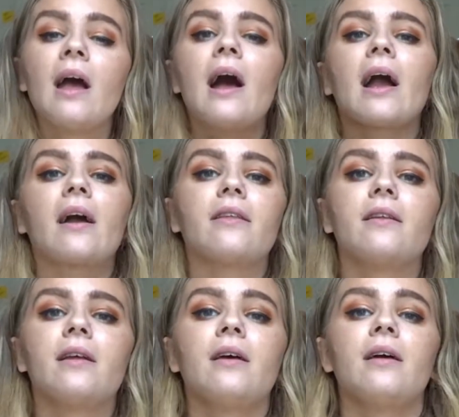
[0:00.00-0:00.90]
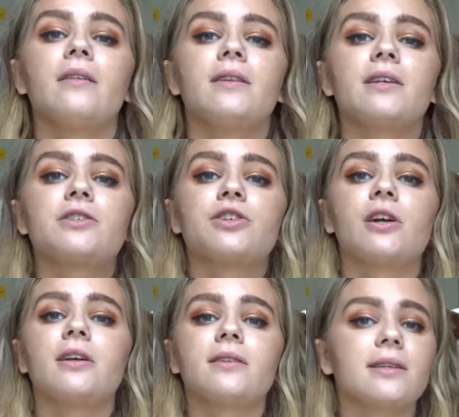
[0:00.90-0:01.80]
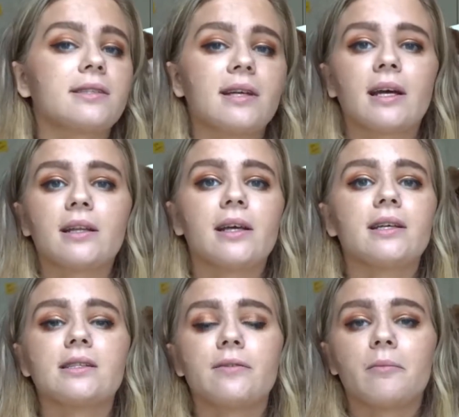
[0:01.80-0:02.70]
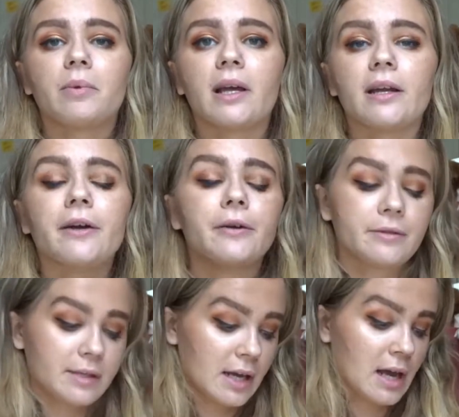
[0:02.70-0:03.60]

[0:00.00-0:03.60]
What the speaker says: I got this shirt, this necklace from Plato's.